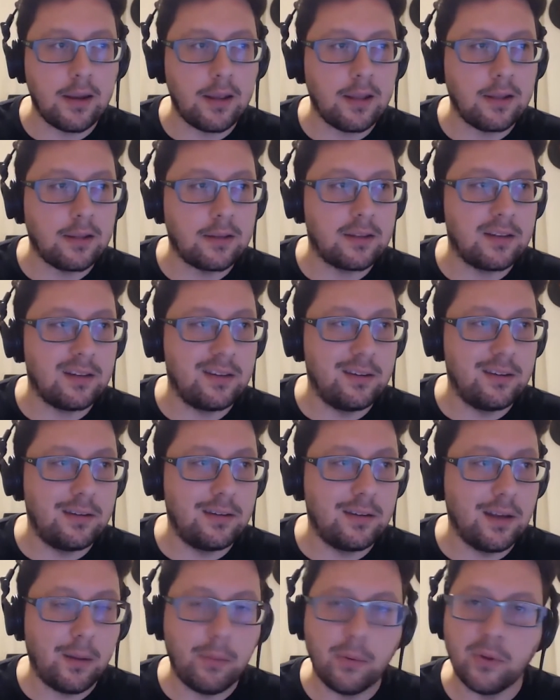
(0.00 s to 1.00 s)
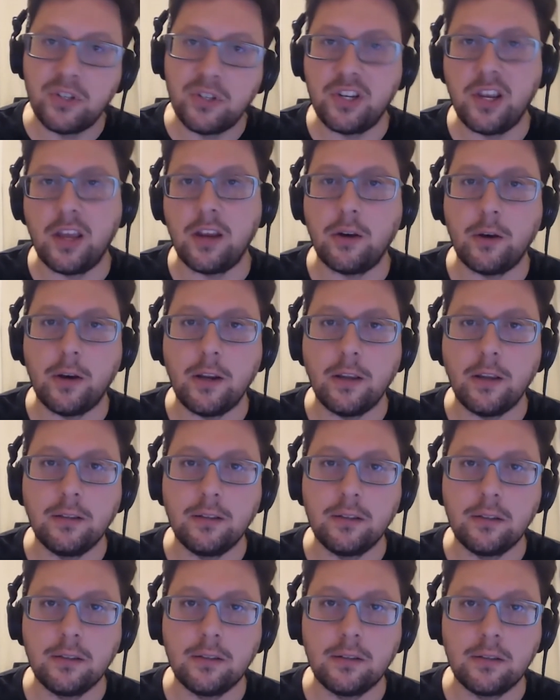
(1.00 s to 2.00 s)
and it's double
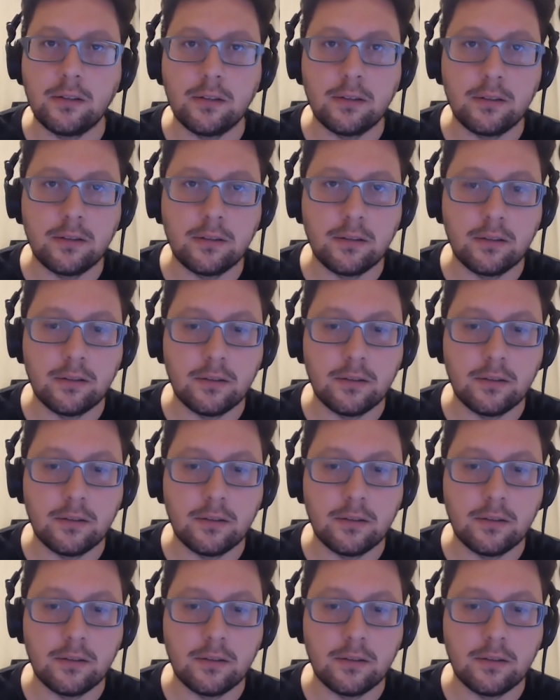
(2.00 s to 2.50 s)
generous.